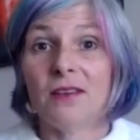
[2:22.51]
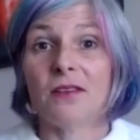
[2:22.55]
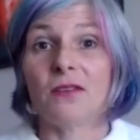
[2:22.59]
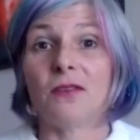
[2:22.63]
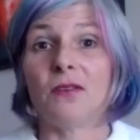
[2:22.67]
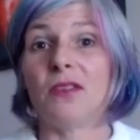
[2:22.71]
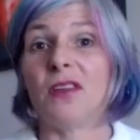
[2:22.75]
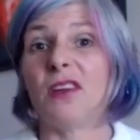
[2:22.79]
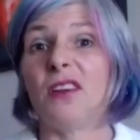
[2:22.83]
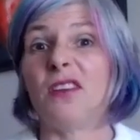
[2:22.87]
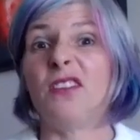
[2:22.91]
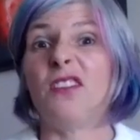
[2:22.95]

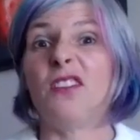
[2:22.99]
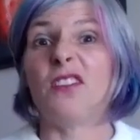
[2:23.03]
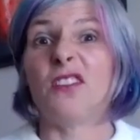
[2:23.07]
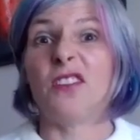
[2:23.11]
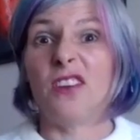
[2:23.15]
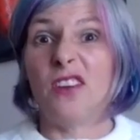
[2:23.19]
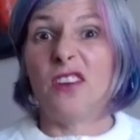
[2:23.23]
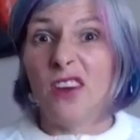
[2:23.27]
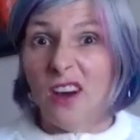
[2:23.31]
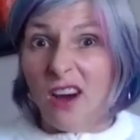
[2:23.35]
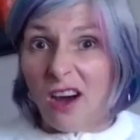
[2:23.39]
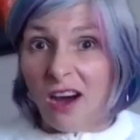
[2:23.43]
so that
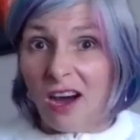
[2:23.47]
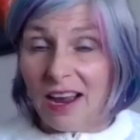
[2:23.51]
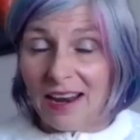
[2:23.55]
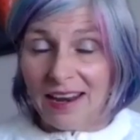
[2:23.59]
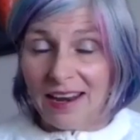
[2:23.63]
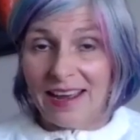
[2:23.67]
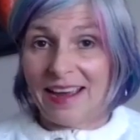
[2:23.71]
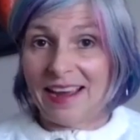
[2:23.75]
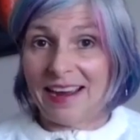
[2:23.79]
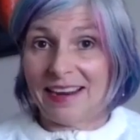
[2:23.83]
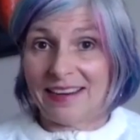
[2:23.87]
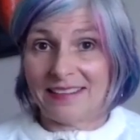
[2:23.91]
you're not
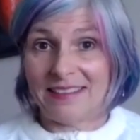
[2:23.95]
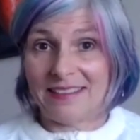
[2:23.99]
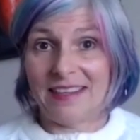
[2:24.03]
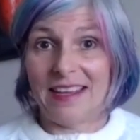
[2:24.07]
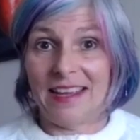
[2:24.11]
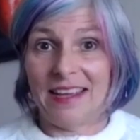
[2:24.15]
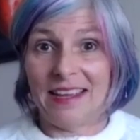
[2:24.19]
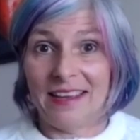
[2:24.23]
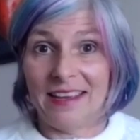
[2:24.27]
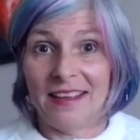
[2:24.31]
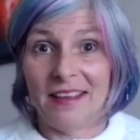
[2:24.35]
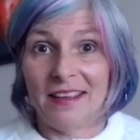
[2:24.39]

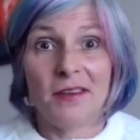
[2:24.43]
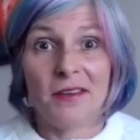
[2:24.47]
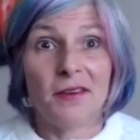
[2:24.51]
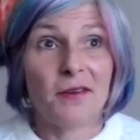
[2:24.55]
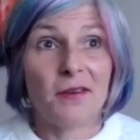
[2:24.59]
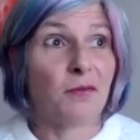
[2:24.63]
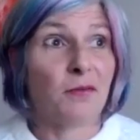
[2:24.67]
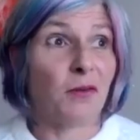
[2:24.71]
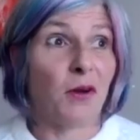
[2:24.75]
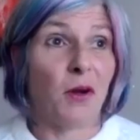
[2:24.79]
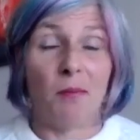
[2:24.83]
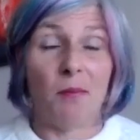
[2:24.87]
acting
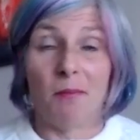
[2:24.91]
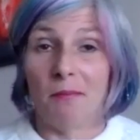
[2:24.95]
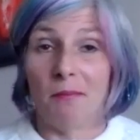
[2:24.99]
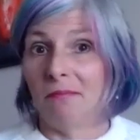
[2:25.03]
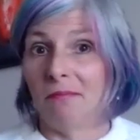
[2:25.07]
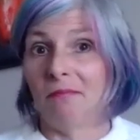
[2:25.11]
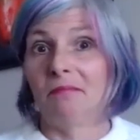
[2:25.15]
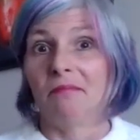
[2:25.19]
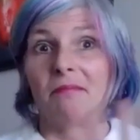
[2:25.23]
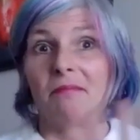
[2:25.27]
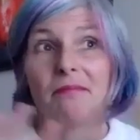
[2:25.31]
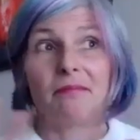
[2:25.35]
from